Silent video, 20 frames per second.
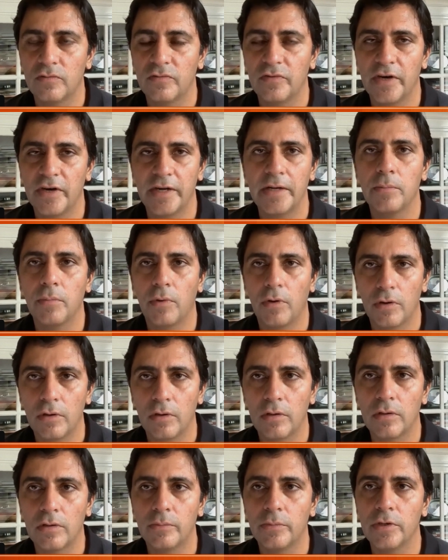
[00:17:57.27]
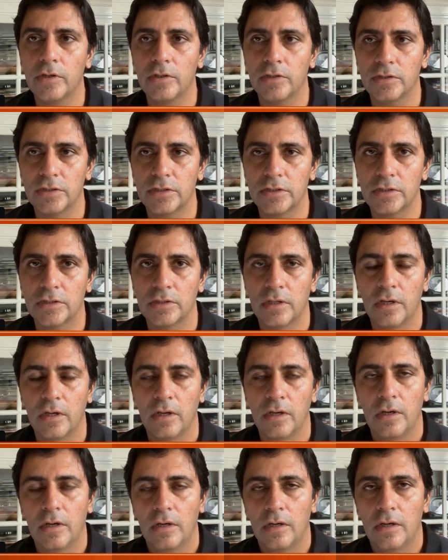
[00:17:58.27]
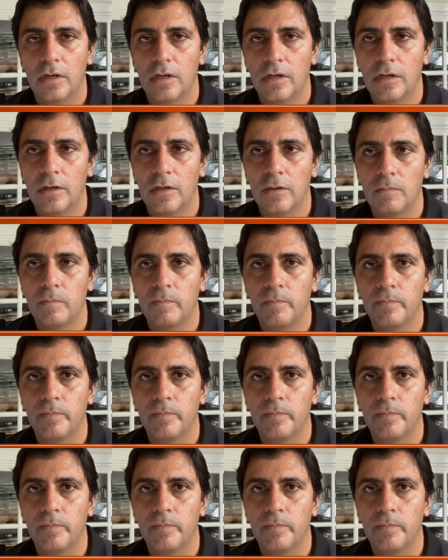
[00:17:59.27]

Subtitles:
very important because our